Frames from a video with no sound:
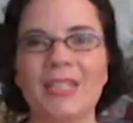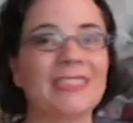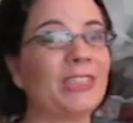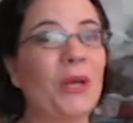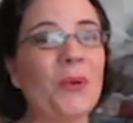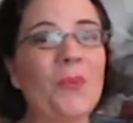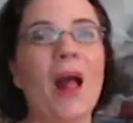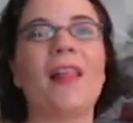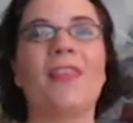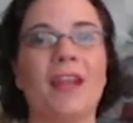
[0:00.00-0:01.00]
So
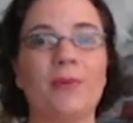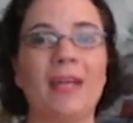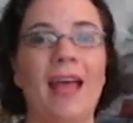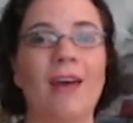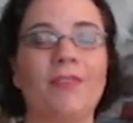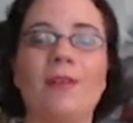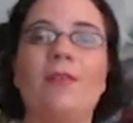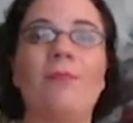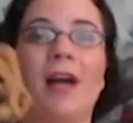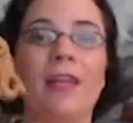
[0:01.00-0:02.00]
there we have it,
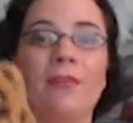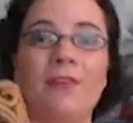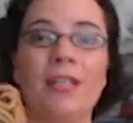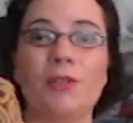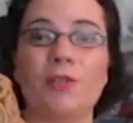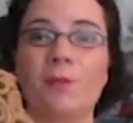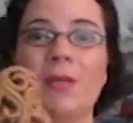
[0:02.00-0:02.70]
my finished